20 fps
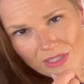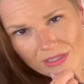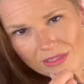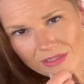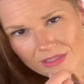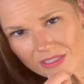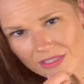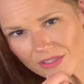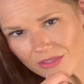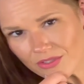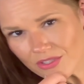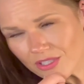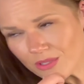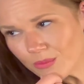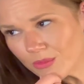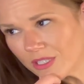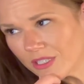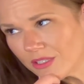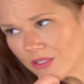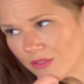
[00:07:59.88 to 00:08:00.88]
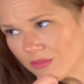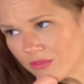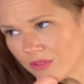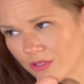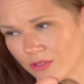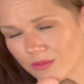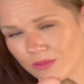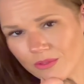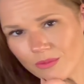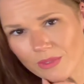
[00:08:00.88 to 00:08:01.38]
that there's someone in there
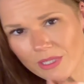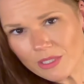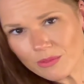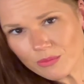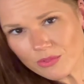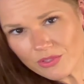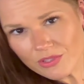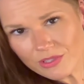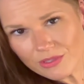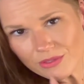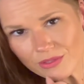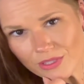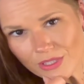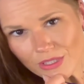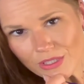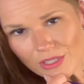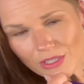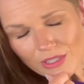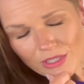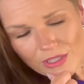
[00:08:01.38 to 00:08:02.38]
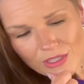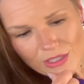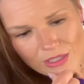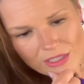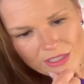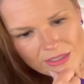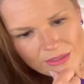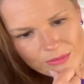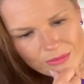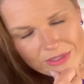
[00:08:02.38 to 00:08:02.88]
floating around with you,
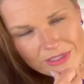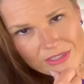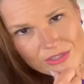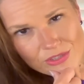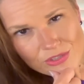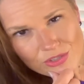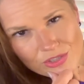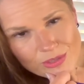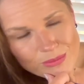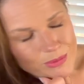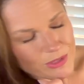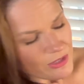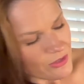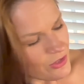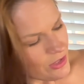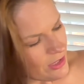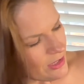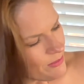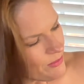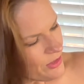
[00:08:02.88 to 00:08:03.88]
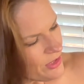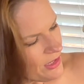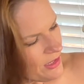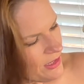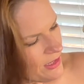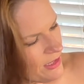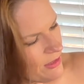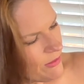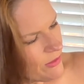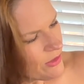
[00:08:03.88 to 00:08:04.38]
relationship energy, and I'm seeing that
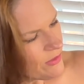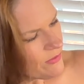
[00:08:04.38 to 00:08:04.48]
here with